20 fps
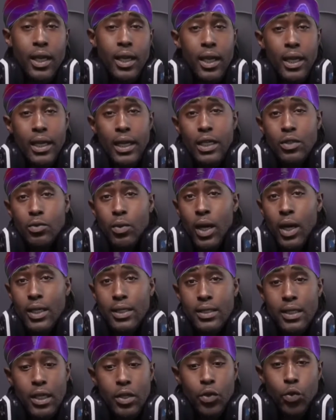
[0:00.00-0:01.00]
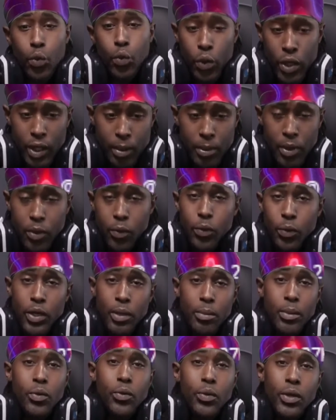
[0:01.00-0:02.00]
And that's why I say women,
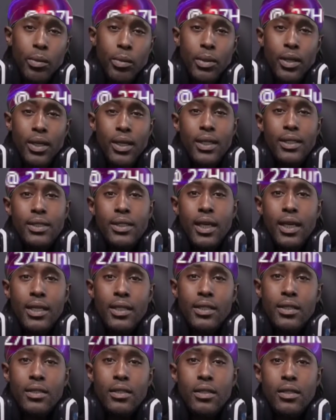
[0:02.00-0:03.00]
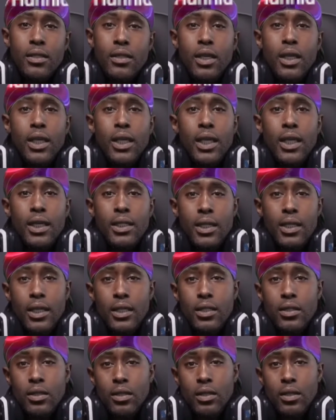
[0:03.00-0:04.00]
it takes
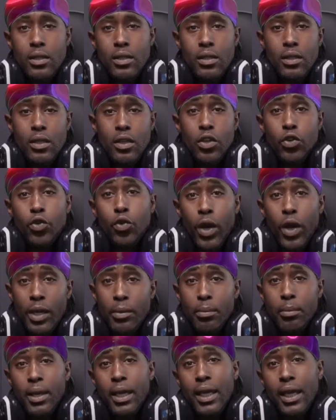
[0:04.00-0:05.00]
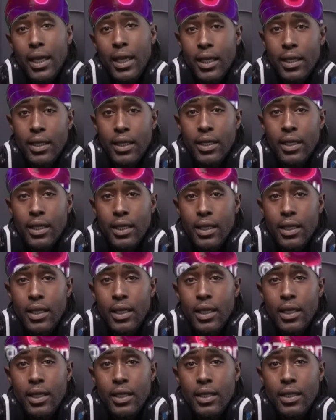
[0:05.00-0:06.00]
a great man.
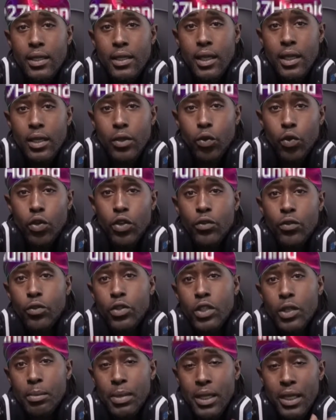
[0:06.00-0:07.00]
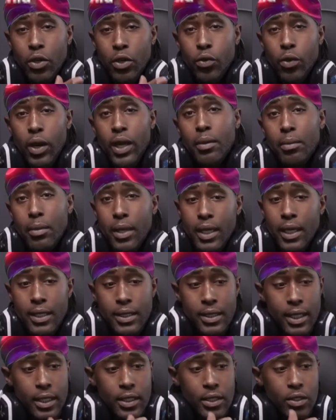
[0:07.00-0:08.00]
In order to be a great man, it
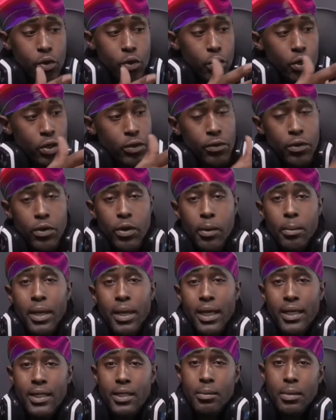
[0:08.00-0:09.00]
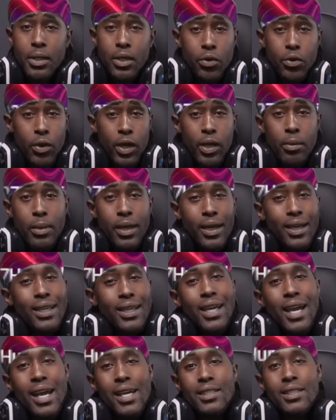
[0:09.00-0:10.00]
takes, in order for a man to be a great man,
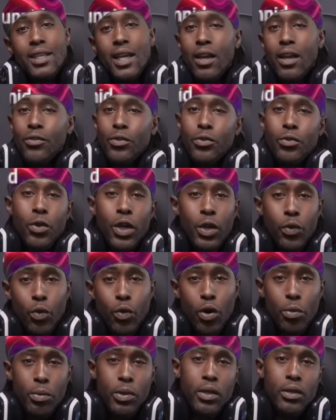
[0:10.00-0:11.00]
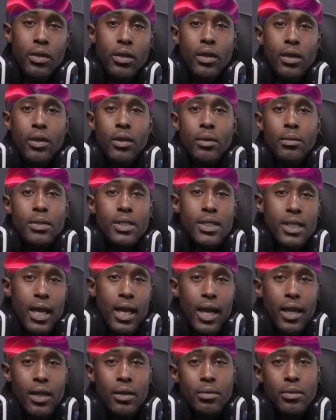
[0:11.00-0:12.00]
he has to have a great woman
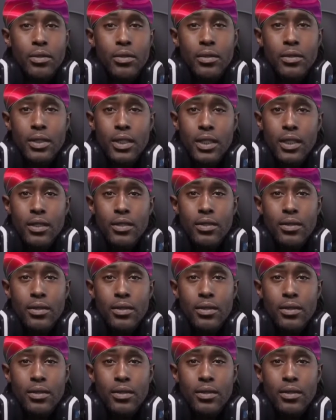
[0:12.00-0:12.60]
beside him. You know what I'm saying?